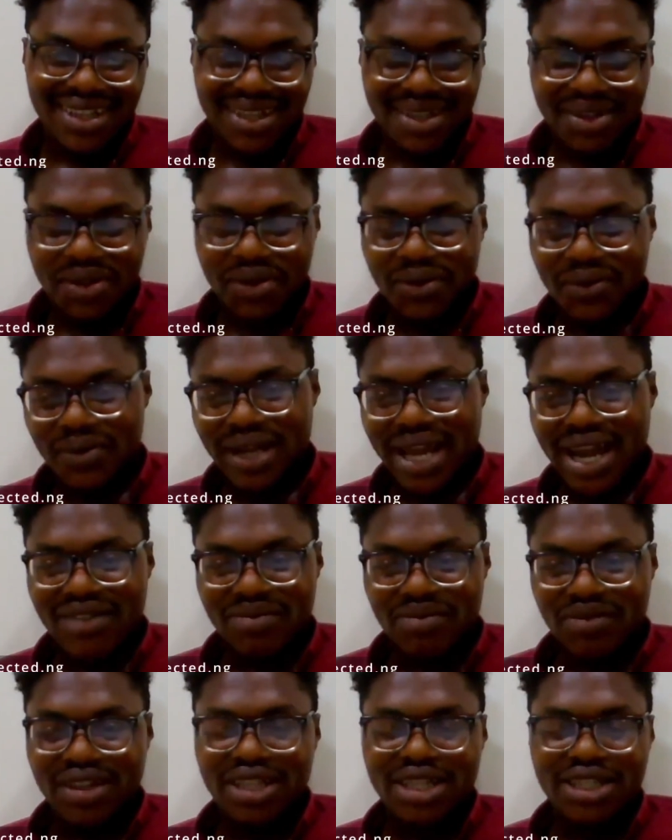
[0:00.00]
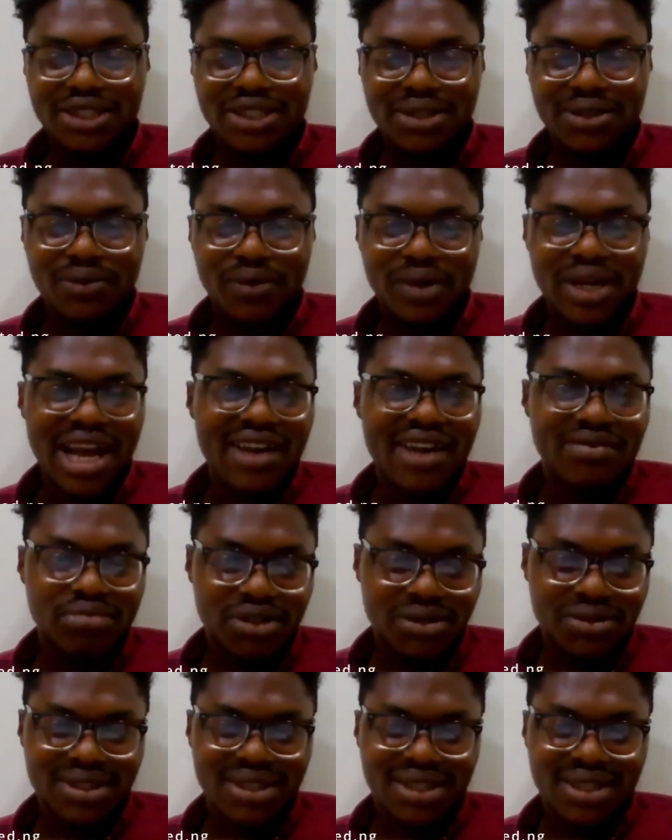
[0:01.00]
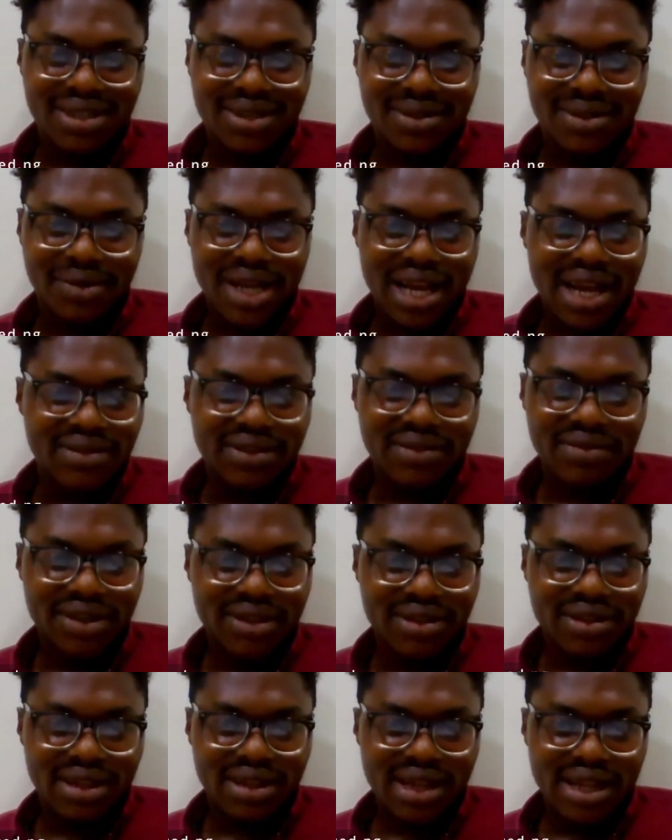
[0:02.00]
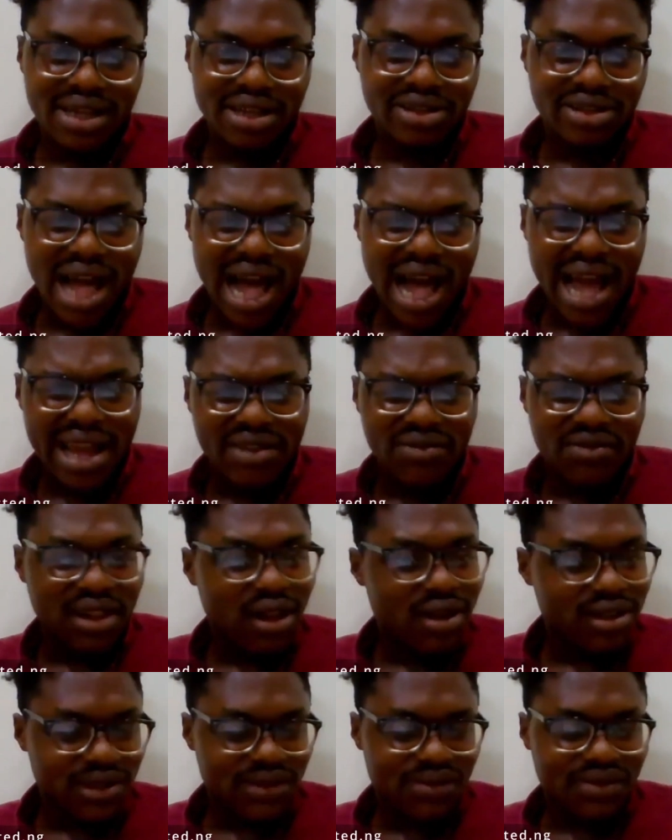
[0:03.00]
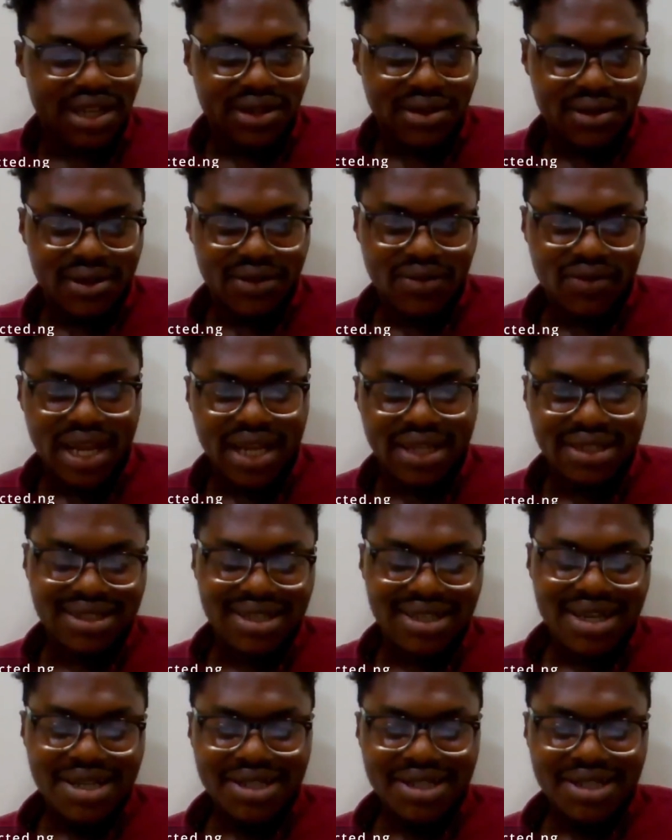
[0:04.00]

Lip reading: We have religion, we have music, we have every other higher philosophy and all of that.